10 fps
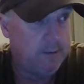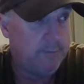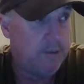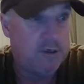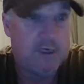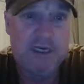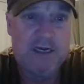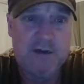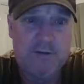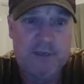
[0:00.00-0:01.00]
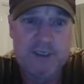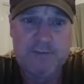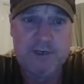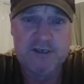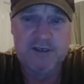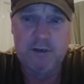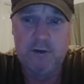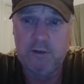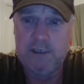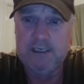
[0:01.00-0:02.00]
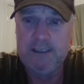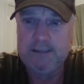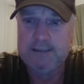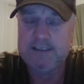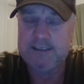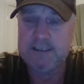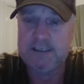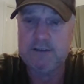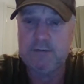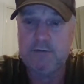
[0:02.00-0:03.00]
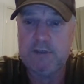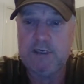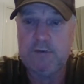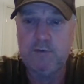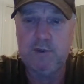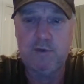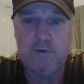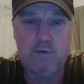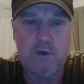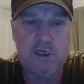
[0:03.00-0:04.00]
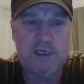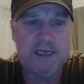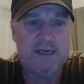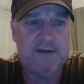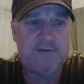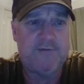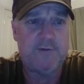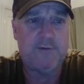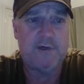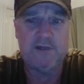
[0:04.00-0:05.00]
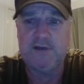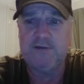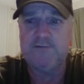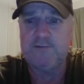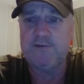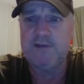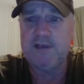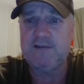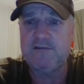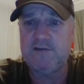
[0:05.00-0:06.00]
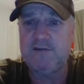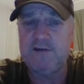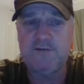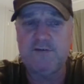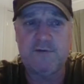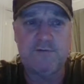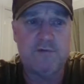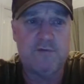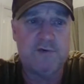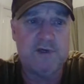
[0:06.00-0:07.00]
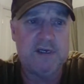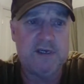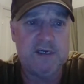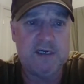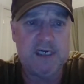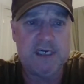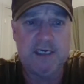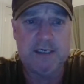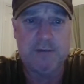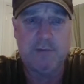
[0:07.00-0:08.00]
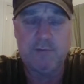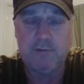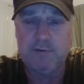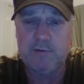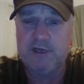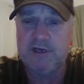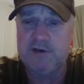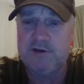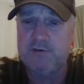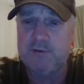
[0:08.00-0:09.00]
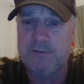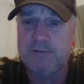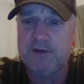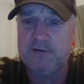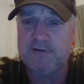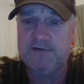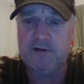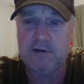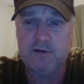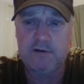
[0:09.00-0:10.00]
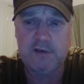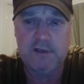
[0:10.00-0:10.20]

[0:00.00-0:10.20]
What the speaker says: but I don't know much about solar. So we'll work out a few other different things, guys, with what we're going to do up there. So